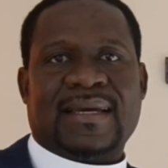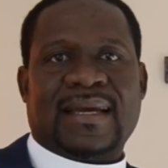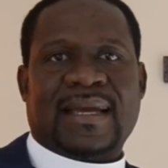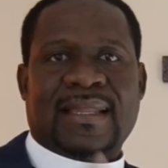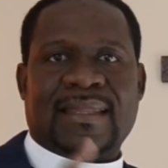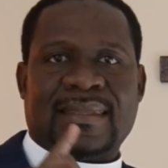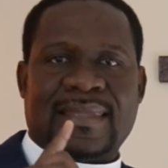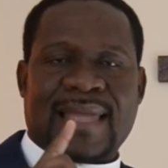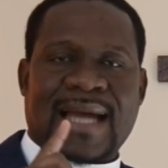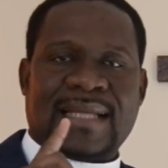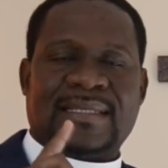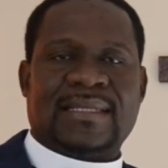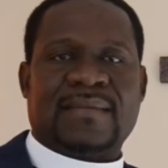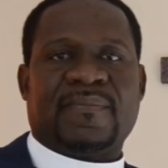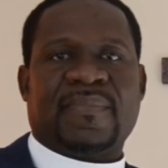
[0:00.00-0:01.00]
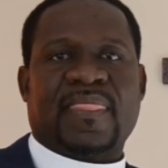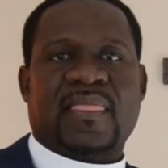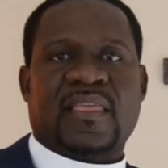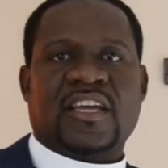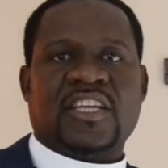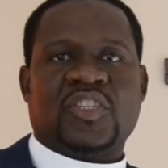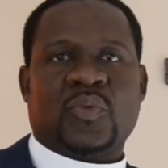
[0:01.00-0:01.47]
And that
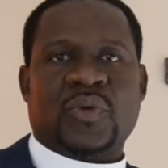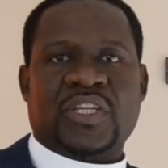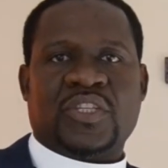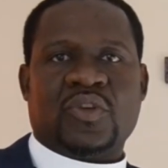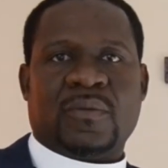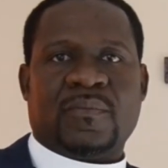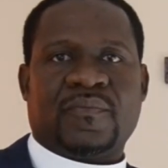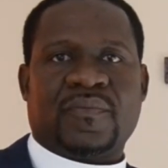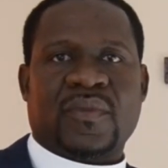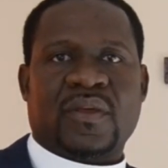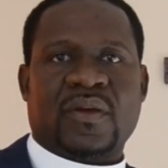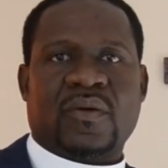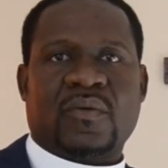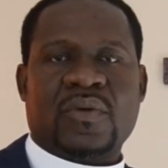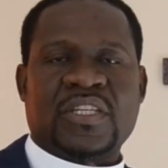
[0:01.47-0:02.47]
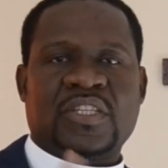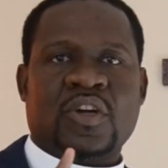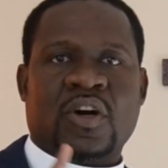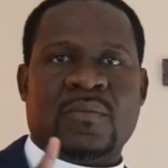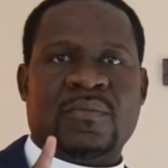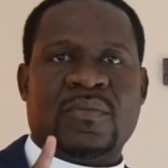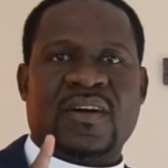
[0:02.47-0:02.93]
is wisdom.
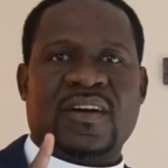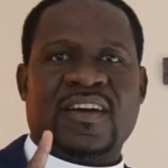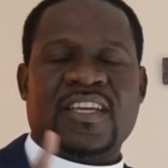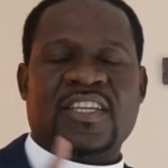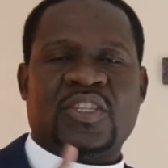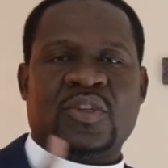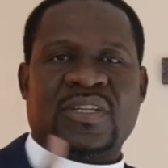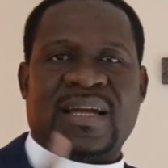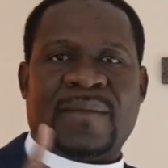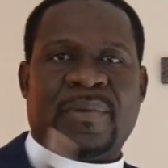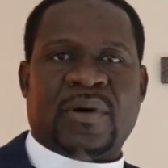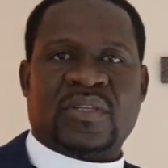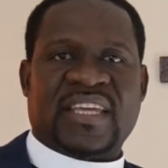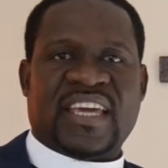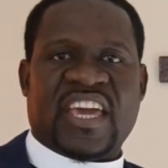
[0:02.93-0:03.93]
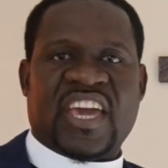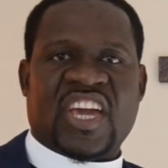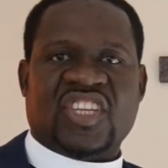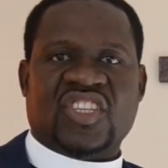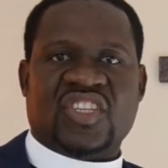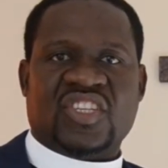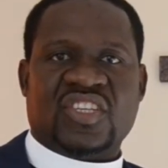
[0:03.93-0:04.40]
Wisdom is not about the
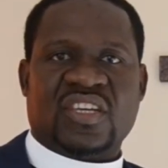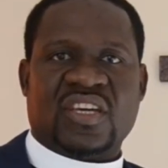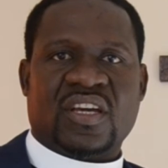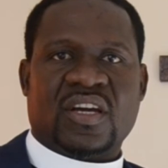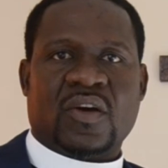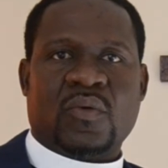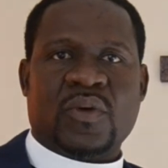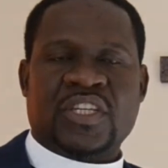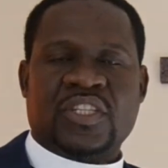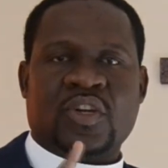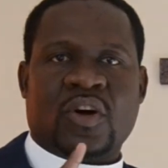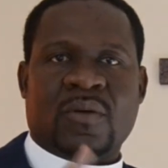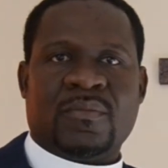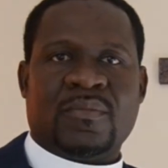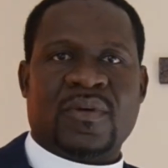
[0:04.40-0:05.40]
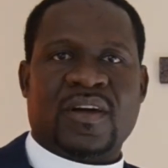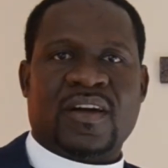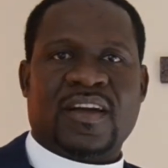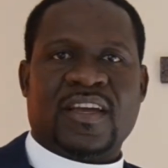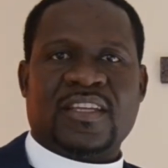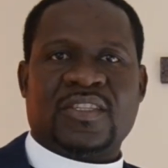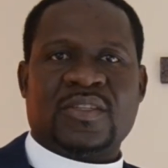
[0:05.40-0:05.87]
age, Wisdom
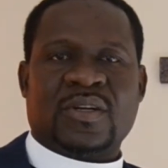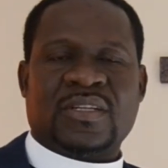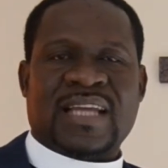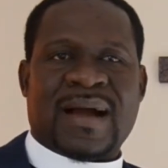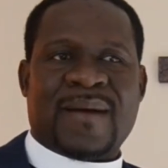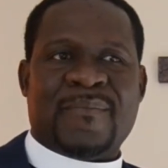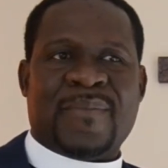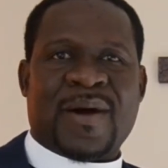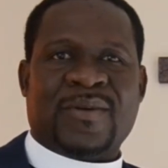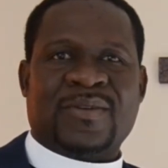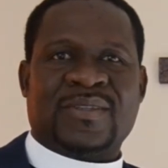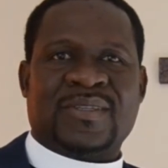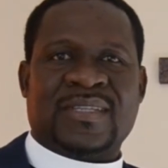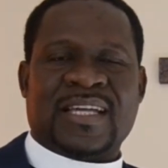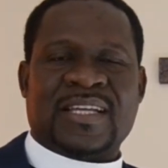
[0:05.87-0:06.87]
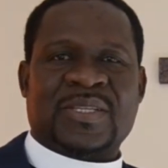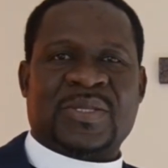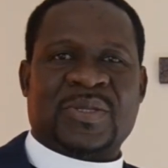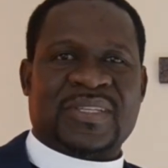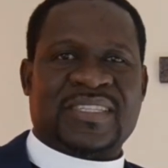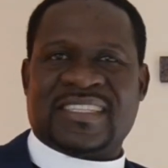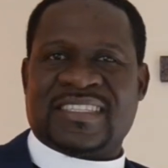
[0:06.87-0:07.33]
is not about the
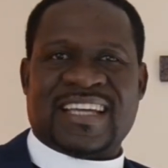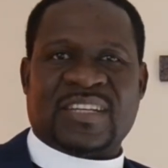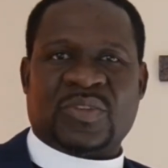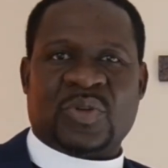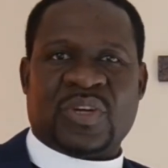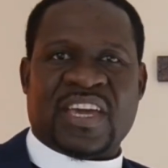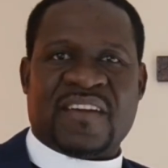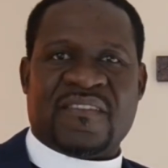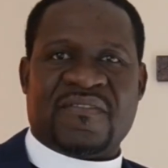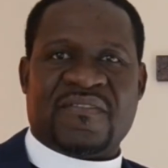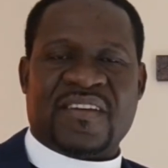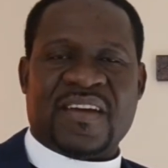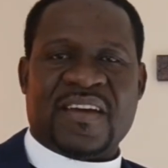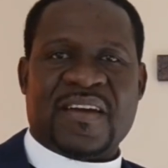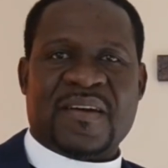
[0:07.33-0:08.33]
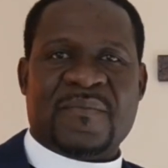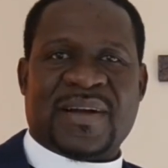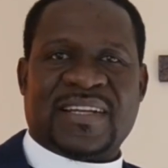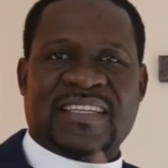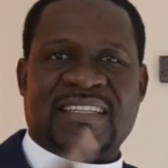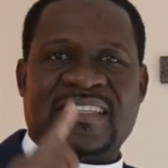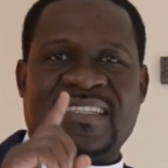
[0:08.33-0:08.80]
resources that we have,
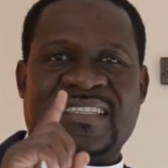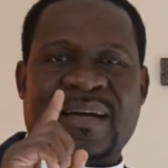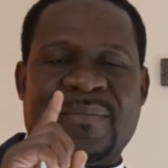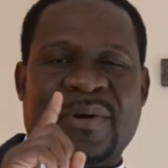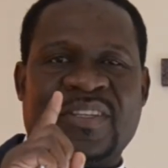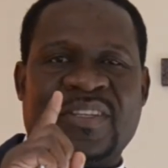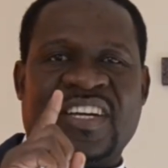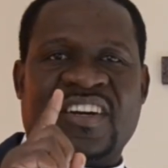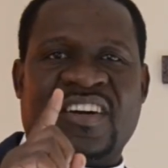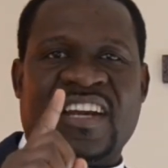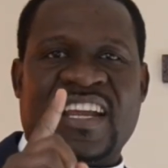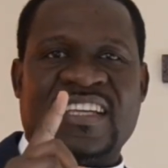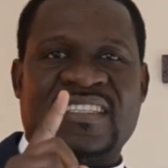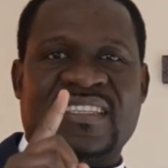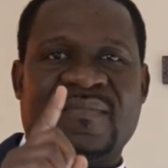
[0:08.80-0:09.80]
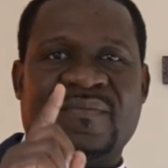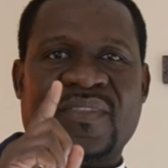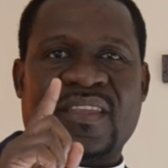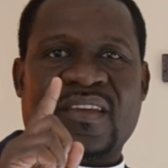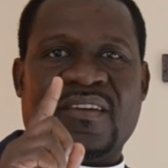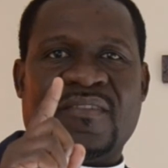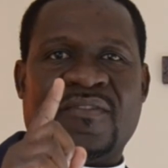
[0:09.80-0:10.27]
but it is about the grace
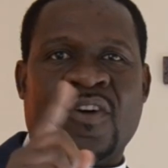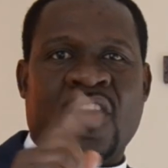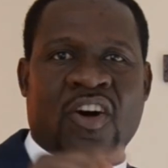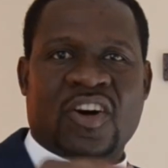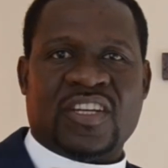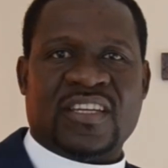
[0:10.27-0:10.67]
of God.